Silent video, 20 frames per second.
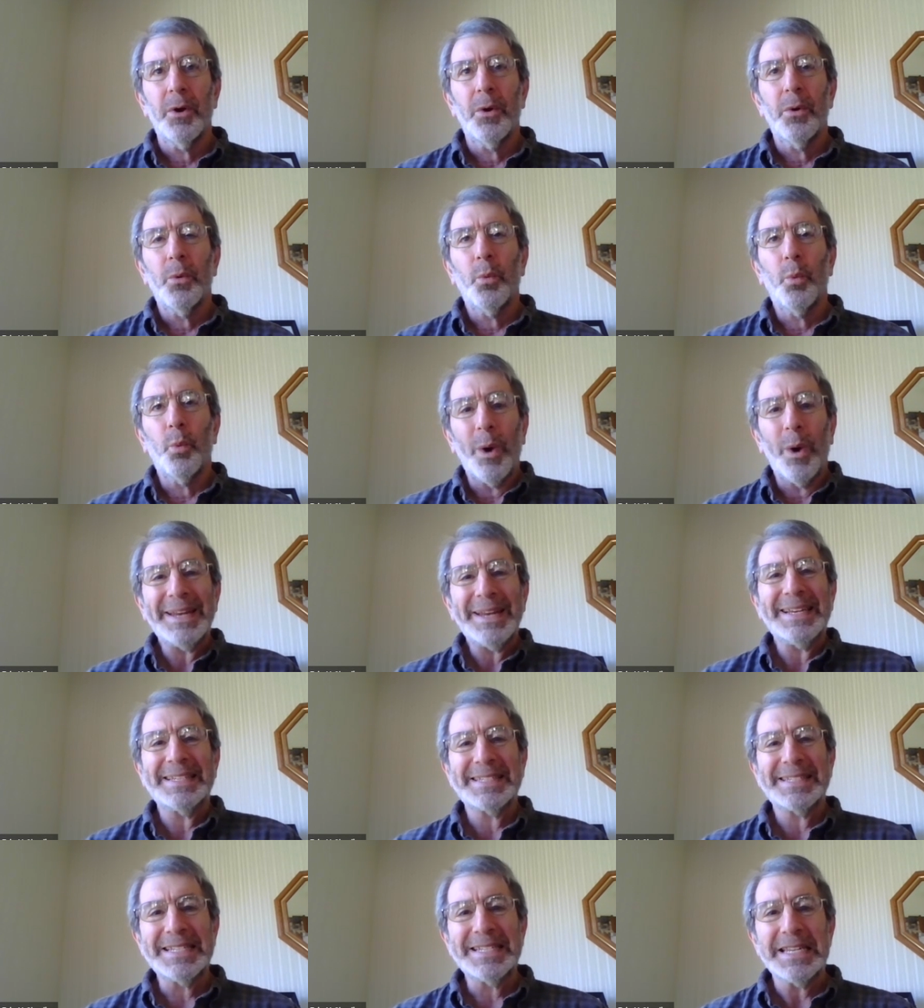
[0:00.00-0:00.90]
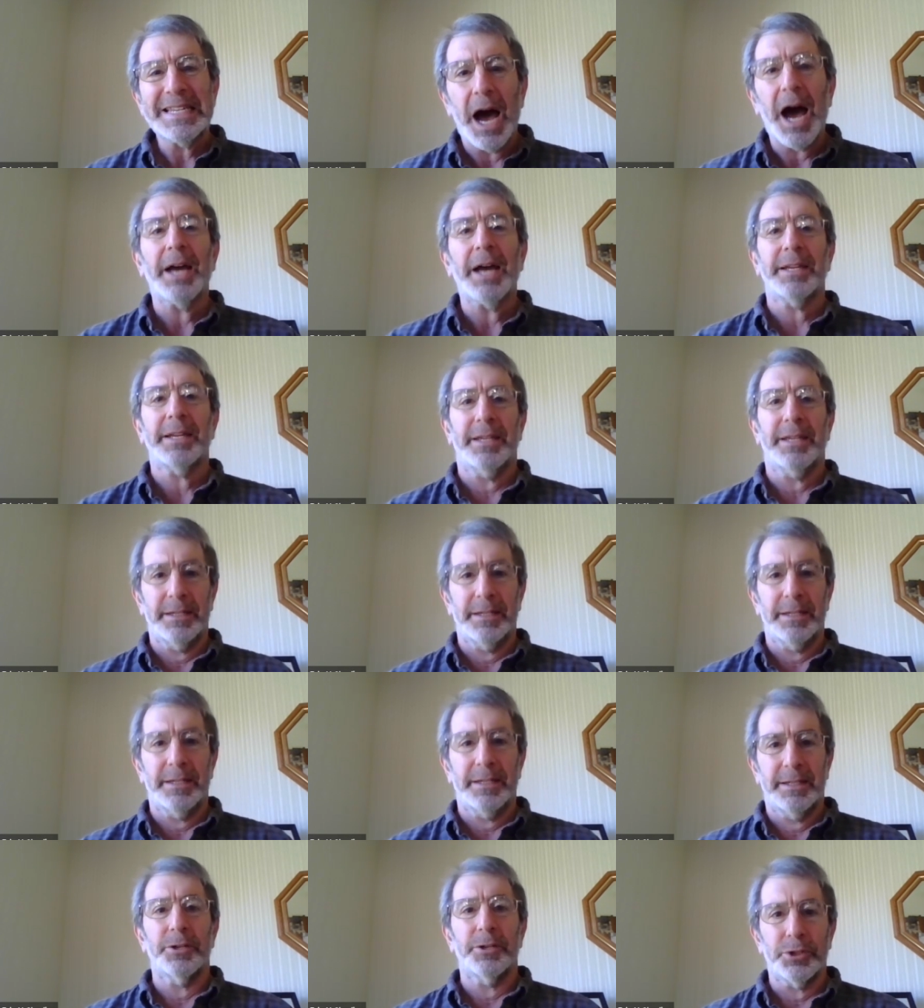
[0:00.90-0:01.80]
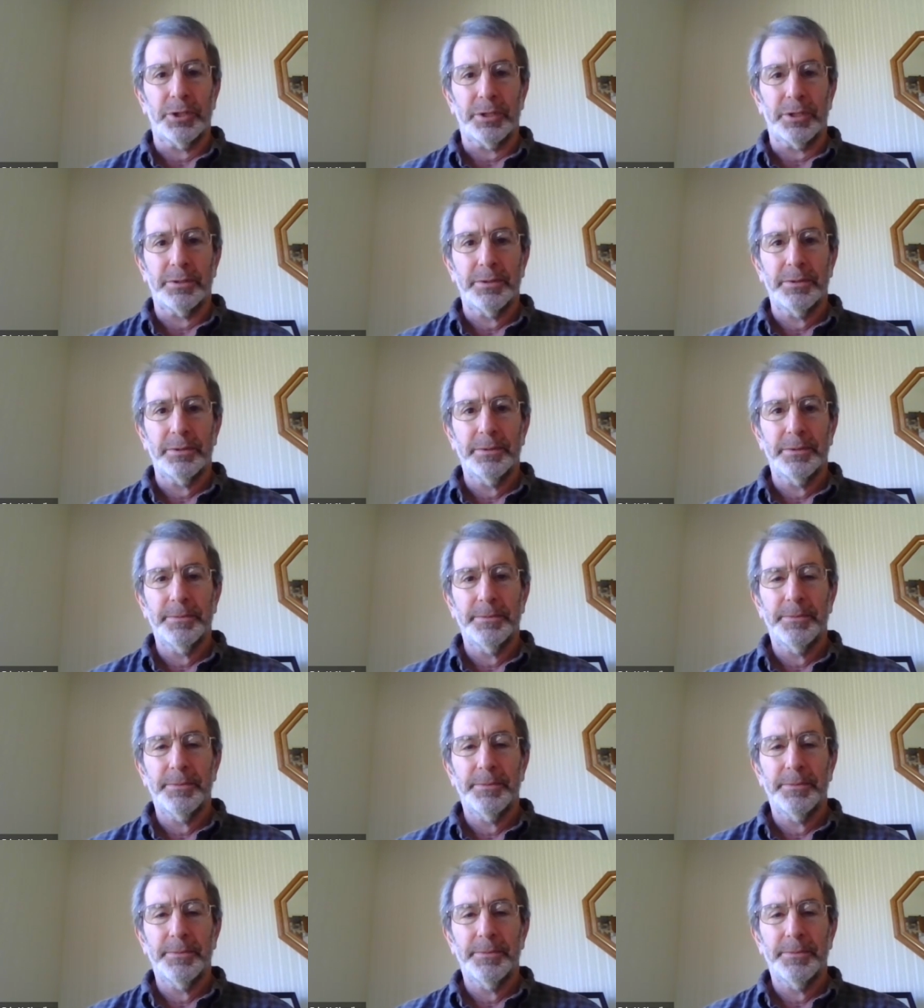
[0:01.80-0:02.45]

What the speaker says: what is not intelligent.